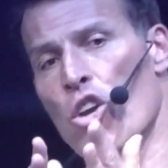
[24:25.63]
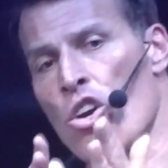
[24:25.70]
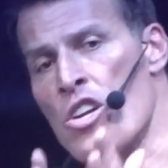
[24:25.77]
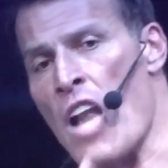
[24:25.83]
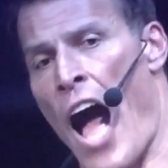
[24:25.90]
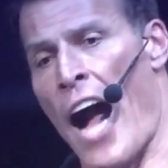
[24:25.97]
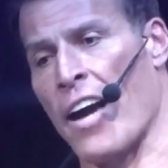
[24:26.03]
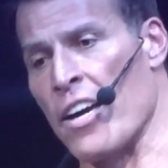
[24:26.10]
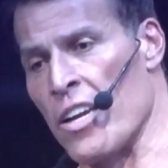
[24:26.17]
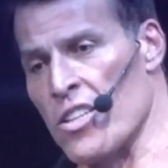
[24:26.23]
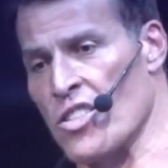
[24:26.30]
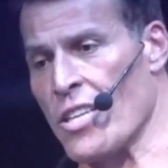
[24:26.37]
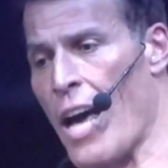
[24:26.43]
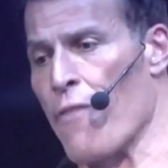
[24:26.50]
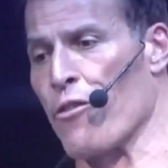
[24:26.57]
you're not gonna
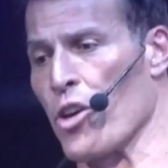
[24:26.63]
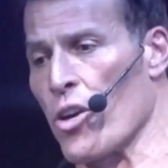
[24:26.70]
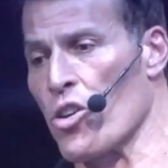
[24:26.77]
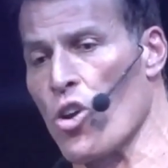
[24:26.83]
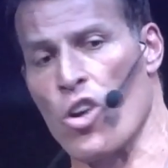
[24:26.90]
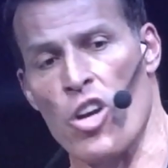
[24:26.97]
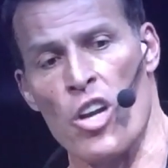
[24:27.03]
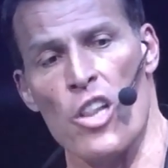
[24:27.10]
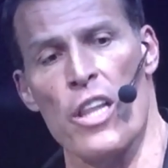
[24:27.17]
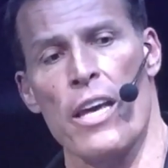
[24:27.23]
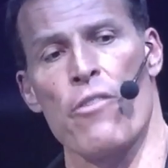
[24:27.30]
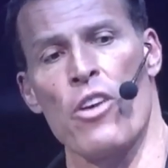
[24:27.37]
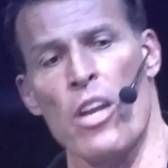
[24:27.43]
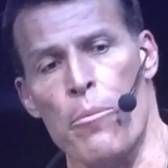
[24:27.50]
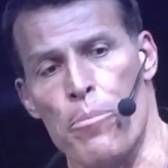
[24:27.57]
suffer. You're gonna
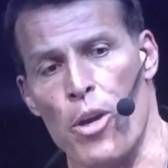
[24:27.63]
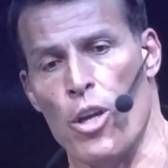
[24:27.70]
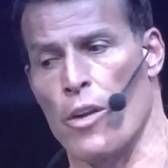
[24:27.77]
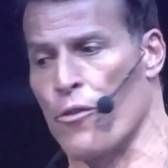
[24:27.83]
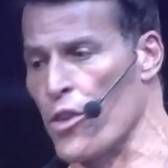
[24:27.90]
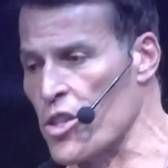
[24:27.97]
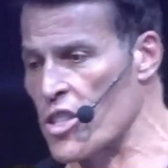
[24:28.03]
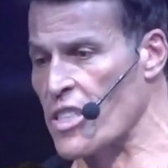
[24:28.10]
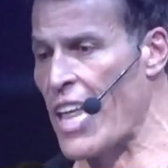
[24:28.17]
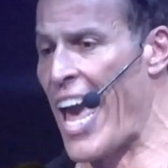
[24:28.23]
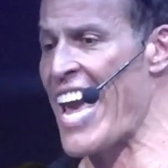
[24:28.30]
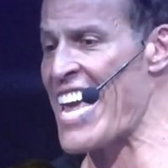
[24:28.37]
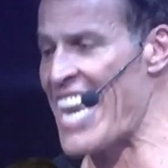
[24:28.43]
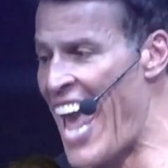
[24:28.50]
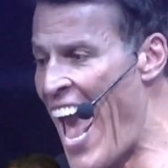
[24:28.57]
live in a beautiful
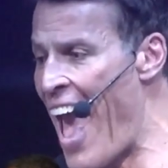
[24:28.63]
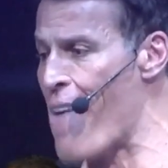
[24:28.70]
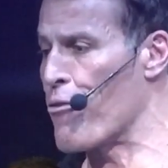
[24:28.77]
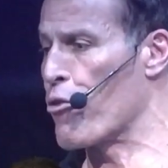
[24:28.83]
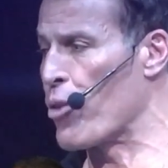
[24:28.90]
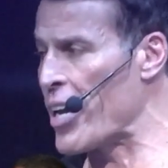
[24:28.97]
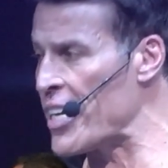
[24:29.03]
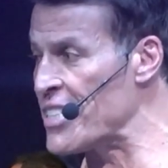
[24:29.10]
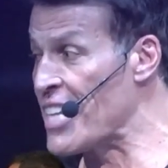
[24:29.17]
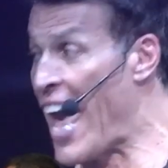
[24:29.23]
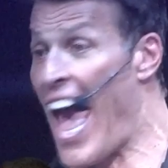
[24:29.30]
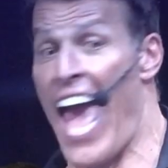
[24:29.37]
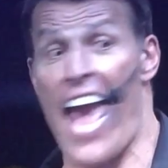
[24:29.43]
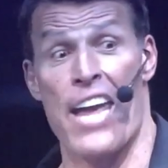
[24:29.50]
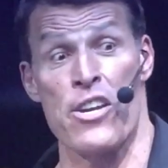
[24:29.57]
state every
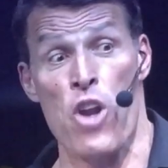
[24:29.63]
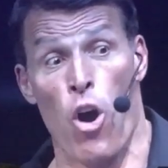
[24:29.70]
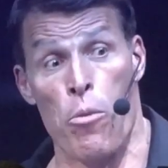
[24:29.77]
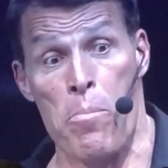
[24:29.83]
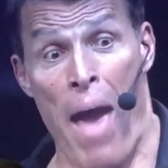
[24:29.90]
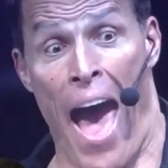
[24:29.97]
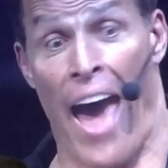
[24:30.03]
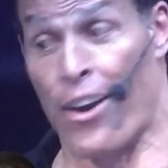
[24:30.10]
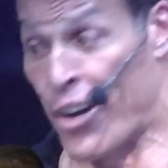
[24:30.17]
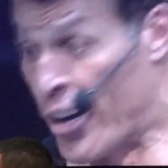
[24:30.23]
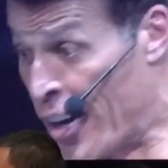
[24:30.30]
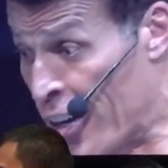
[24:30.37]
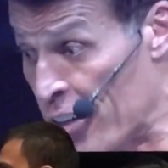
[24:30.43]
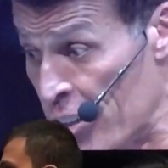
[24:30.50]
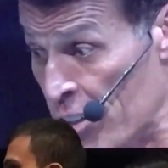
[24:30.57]
day, no
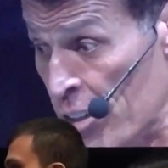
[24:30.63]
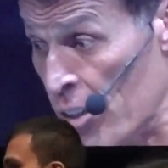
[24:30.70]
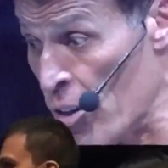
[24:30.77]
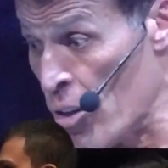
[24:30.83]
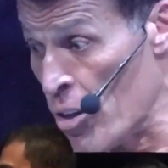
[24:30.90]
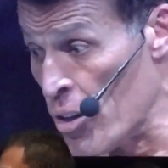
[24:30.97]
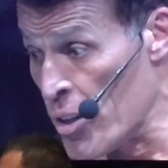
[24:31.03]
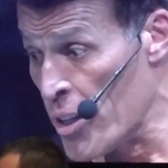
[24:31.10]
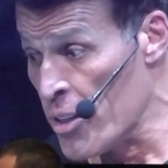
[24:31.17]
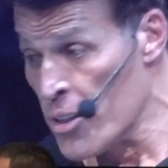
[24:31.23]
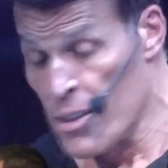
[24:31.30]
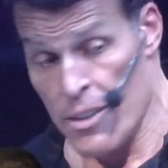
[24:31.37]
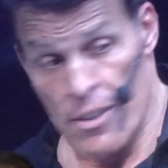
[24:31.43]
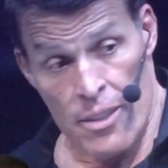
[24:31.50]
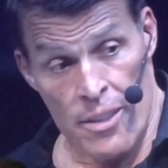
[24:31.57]
matter
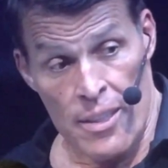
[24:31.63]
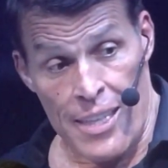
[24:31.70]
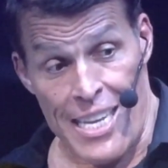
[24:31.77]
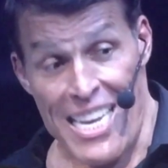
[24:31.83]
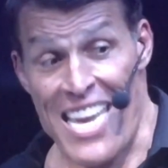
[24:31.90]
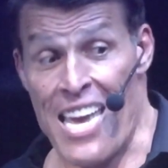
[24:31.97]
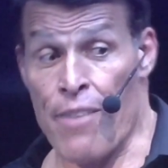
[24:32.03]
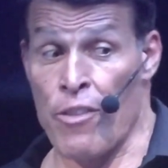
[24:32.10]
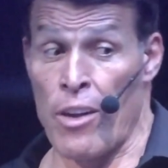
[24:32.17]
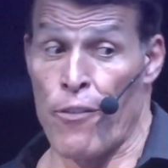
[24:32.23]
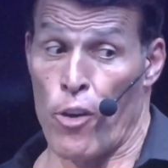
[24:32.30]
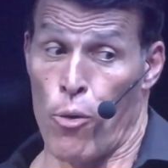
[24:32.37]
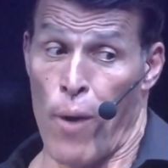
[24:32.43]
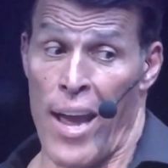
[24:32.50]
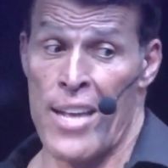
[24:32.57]
what. Even if
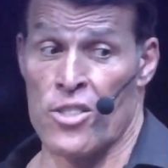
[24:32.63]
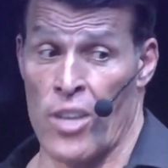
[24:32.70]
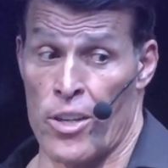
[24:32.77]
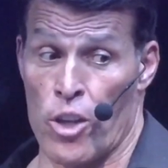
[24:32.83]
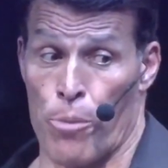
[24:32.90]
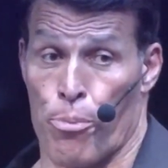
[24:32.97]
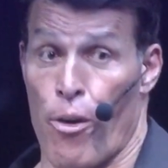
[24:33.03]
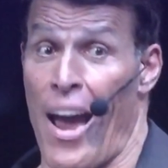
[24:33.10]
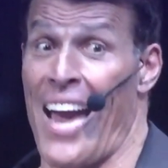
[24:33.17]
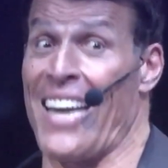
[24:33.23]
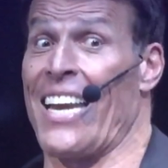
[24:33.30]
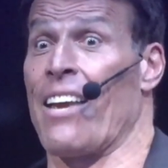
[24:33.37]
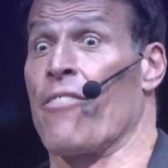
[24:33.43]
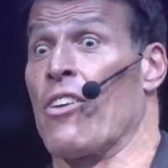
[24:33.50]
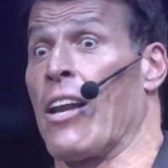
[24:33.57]
it rains on your parade,
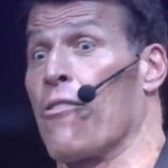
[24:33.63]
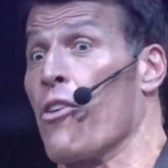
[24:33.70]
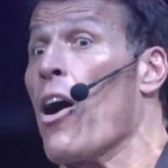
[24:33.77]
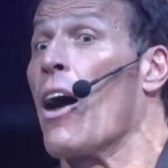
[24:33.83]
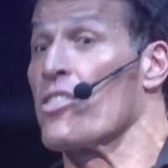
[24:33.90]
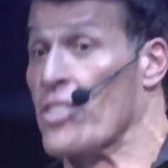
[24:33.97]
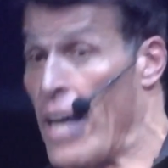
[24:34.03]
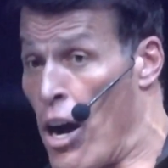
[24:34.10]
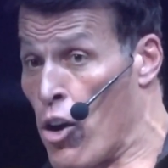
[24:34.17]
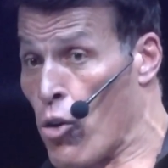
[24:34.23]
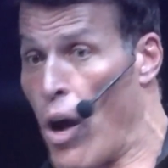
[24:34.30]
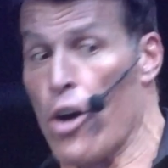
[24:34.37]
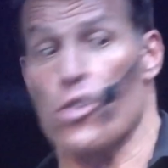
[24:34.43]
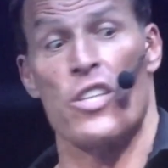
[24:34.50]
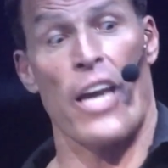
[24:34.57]
even if, I'll sound
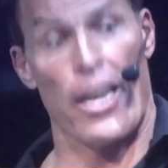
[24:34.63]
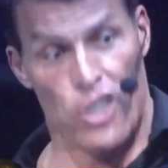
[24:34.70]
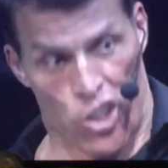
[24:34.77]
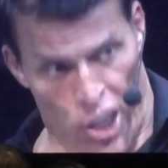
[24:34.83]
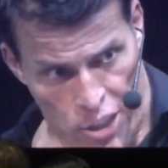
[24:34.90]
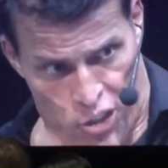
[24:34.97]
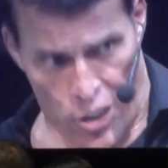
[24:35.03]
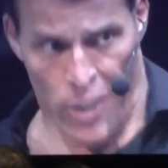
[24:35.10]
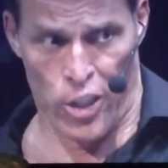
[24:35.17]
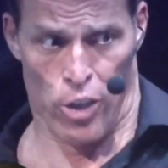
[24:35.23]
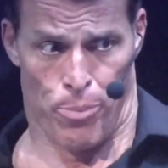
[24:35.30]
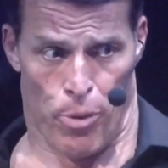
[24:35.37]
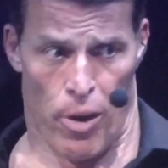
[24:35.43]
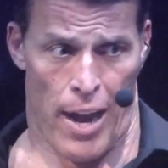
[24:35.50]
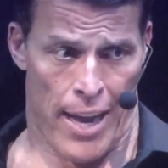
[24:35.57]
gross, it shits on
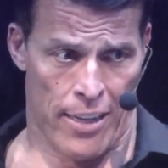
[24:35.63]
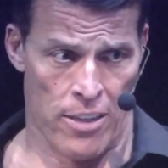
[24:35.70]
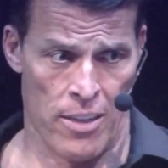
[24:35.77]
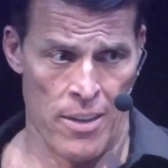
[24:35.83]
your parade.